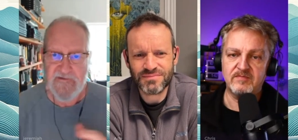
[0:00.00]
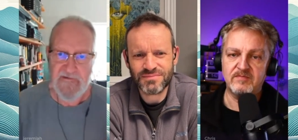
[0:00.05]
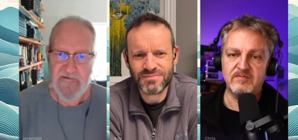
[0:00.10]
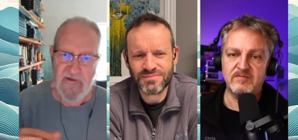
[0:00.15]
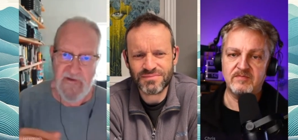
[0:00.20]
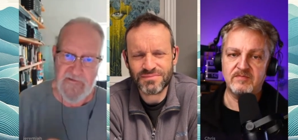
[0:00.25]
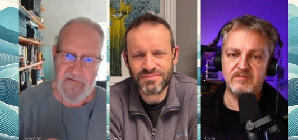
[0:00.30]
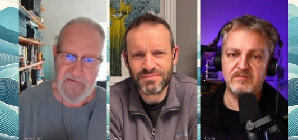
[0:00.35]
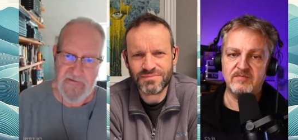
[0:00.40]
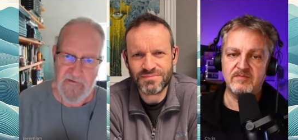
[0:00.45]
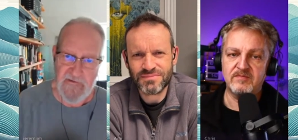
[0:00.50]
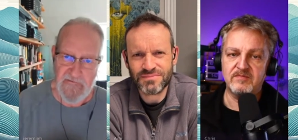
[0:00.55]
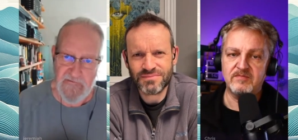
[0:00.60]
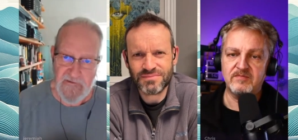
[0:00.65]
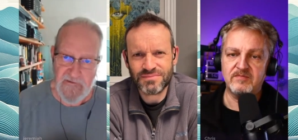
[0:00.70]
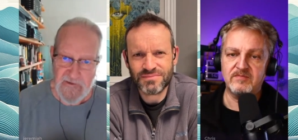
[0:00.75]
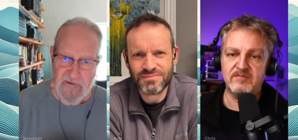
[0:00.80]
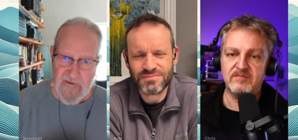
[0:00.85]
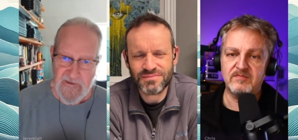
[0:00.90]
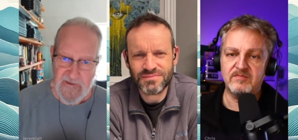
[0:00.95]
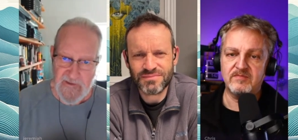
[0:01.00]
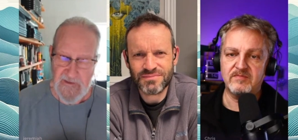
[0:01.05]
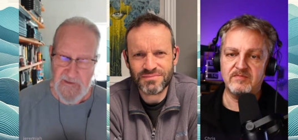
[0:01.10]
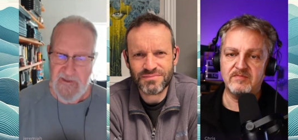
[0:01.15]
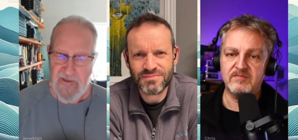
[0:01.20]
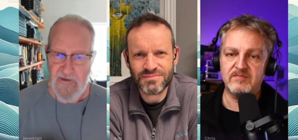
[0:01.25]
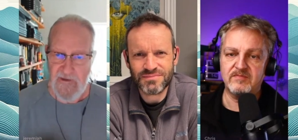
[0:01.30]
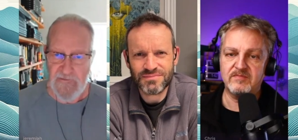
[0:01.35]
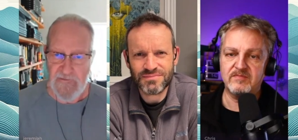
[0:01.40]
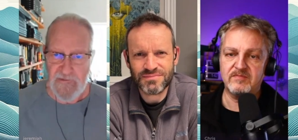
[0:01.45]
Speaker 1: is also in
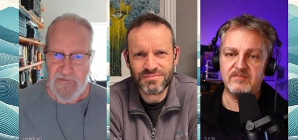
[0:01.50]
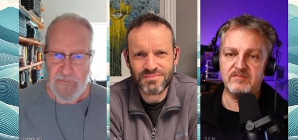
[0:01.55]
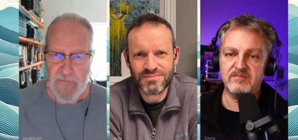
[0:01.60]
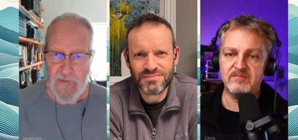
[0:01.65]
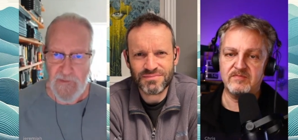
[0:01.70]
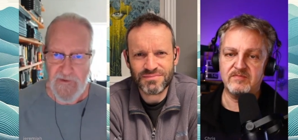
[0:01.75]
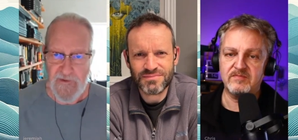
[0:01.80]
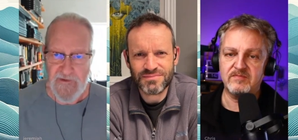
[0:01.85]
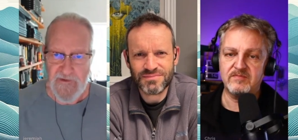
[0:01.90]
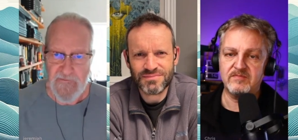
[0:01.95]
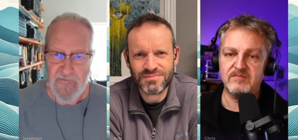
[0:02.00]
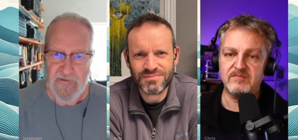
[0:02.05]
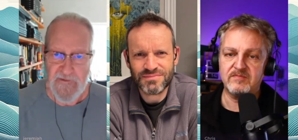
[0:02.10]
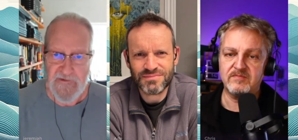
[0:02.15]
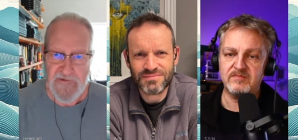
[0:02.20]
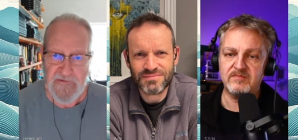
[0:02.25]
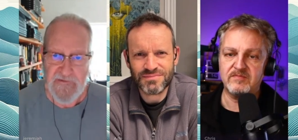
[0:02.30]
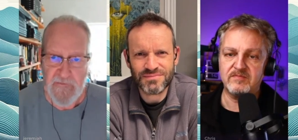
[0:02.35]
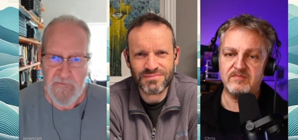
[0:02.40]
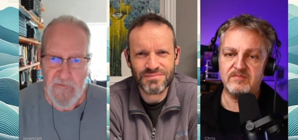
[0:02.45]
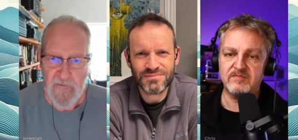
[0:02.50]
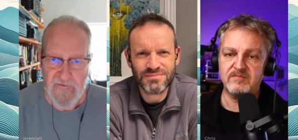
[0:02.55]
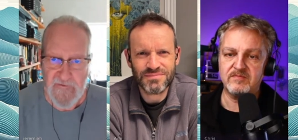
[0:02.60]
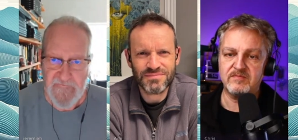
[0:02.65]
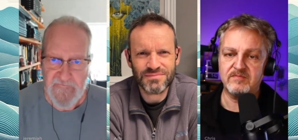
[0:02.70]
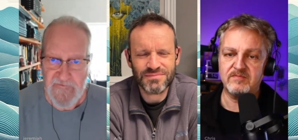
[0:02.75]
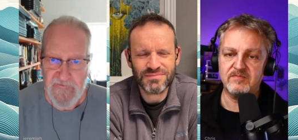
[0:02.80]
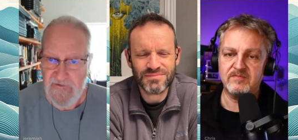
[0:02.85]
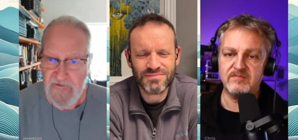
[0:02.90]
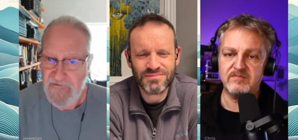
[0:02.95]
counterpoint, which what
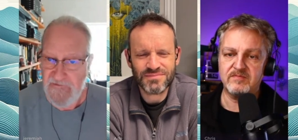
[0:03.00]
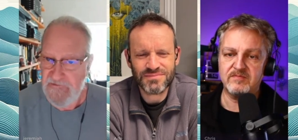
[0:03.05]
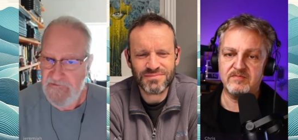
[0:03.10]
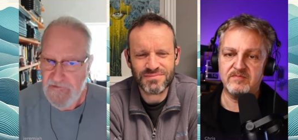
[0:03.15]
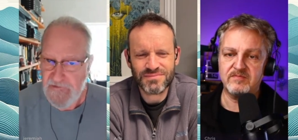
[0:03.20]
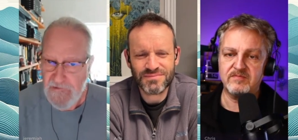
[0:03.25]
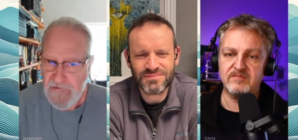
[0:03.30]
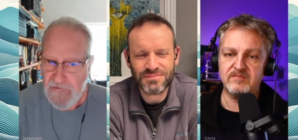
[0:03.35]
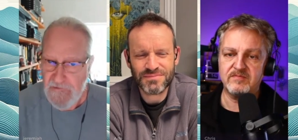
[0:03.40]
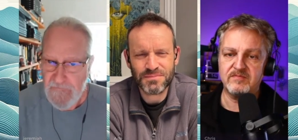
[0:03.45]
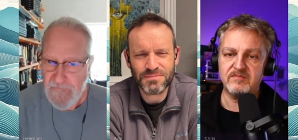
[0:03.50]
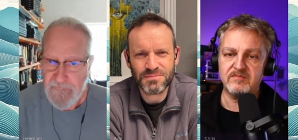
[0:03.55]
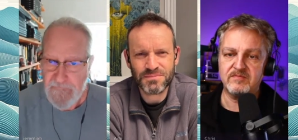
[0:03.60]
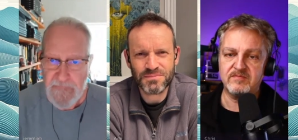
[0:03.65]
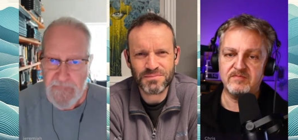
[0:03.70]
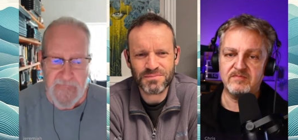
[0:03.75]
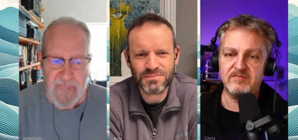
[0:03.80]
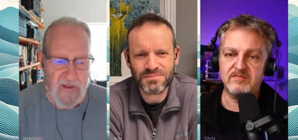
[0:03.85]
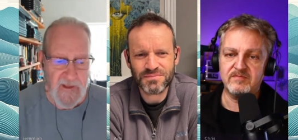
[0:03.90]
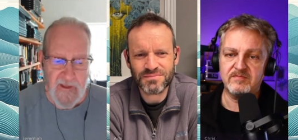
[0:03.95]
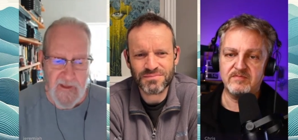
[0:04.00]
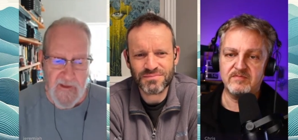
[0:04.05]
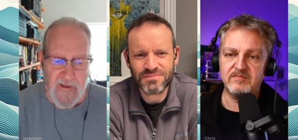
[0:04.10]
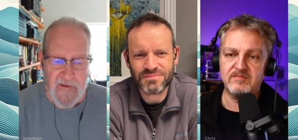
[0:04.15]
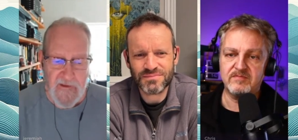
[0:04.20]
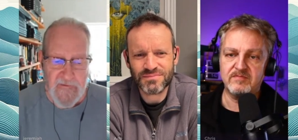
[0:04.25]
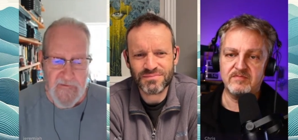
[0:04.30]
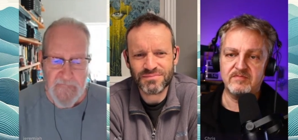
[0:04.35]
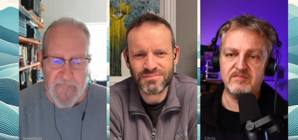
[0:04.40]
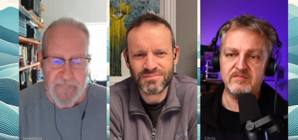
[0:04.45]
feels new.
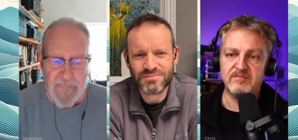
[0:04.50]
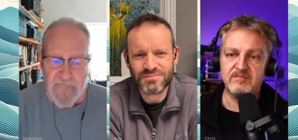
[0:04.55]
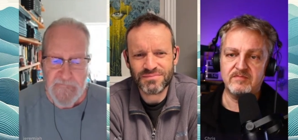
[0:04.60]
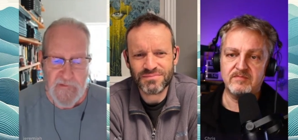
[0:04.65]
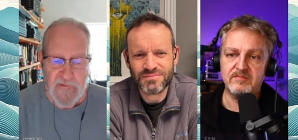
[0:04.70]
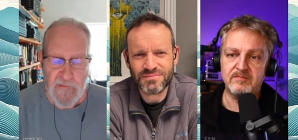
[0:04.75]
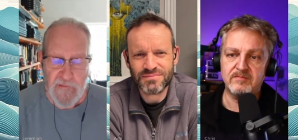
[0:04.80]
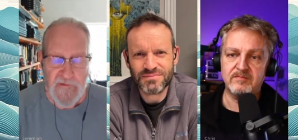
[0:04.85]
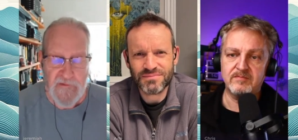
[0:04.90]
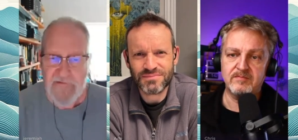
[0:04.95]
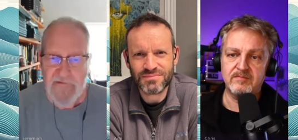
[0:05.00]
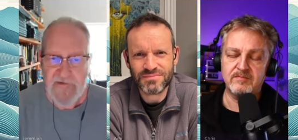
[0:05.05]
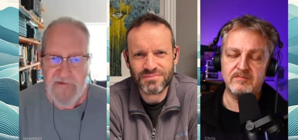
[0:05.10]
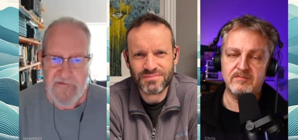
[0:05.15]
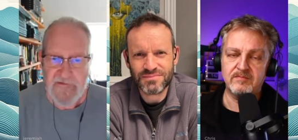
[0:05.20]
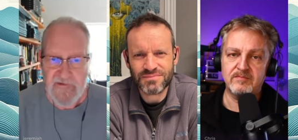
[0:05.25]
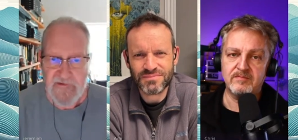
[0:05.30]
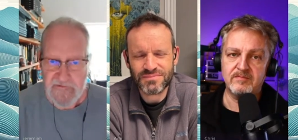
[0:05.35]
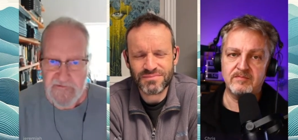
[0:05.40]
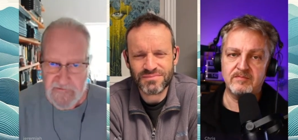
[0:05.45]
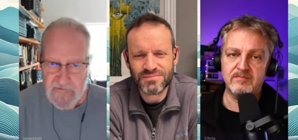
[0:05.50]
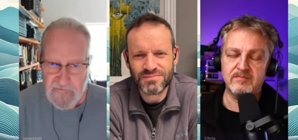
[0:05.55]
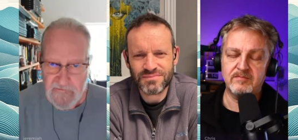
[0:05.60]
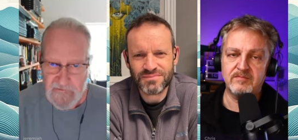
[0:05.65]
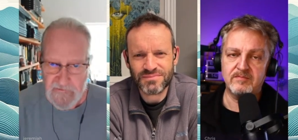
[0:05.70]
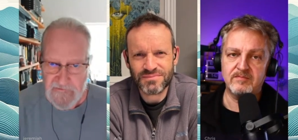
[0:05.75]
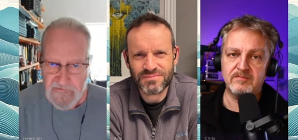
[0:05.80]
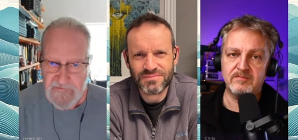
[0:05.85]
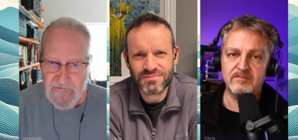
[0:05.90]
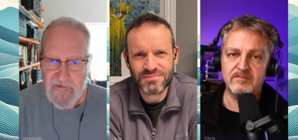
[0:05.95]
Tools are just
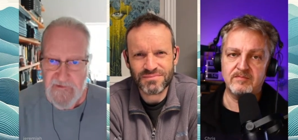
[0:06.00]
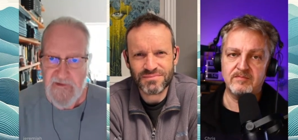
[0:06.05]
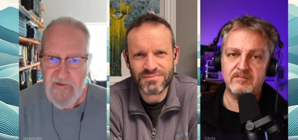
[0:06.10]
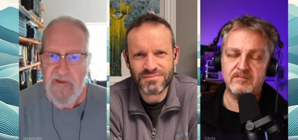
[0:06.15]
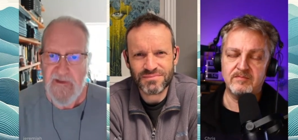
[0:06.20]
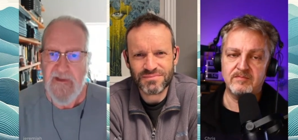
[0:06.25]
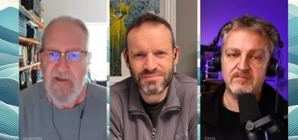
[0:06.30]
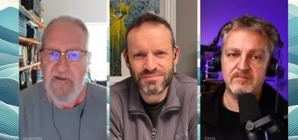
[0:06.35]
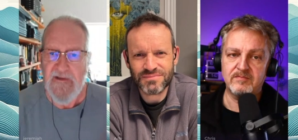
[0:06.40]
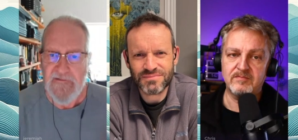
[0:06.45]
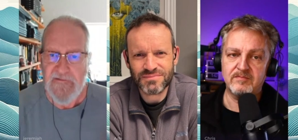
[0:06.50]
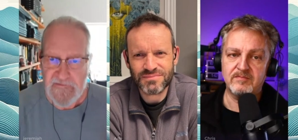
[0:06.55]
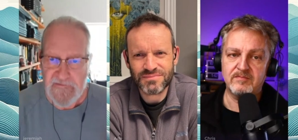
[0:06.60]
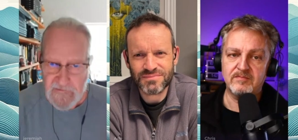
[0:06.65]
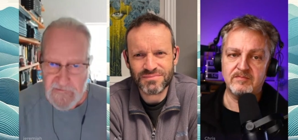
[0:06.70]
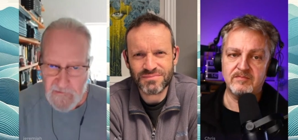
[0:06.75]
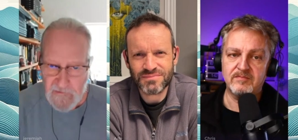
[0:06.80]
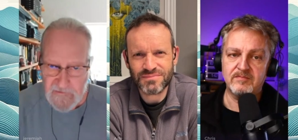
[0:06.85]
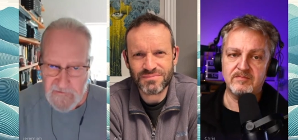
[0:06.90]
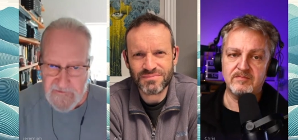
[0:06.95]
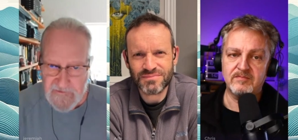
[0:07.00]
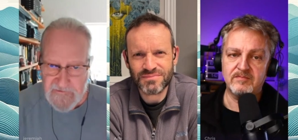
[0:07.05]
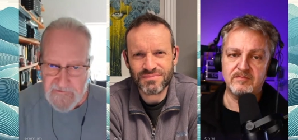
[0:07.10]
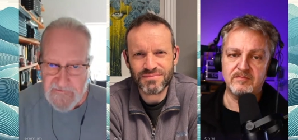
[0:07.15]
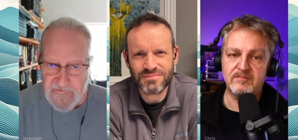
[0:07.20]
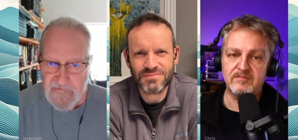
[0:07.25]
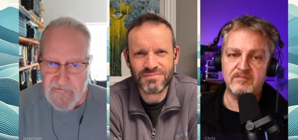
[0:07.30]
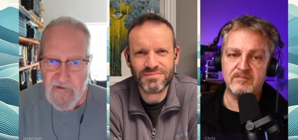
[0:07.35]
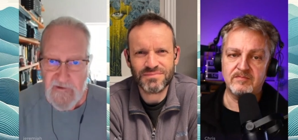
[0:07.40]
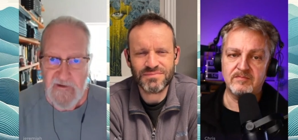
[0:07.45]
tools.
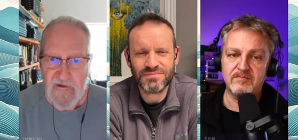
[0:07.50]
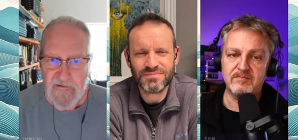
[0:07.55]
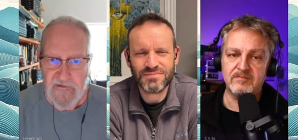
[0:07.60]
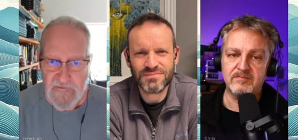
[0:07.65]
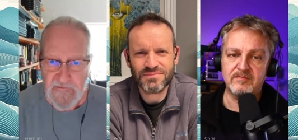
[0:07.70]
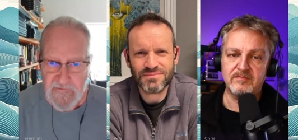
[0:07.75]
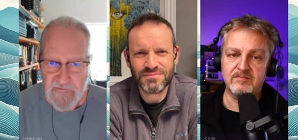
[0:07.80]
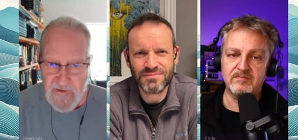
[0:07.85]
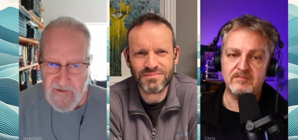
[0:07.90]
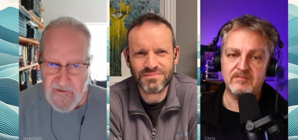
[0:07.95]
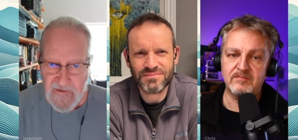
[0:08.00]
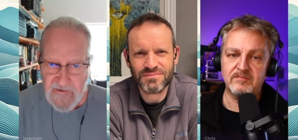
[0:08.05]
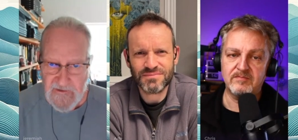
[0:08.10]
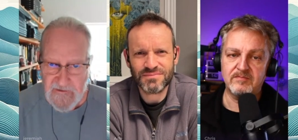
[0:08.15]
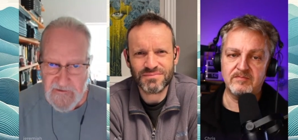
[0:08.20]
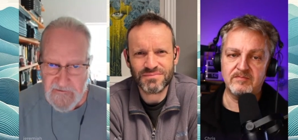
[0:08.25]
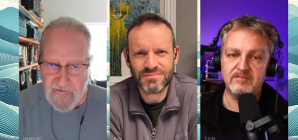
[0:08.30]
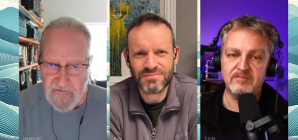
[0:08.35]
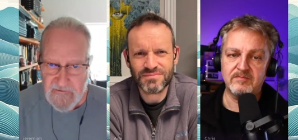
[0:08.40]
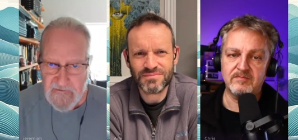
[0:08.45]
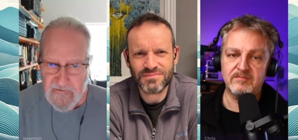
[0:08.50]
Stories are unique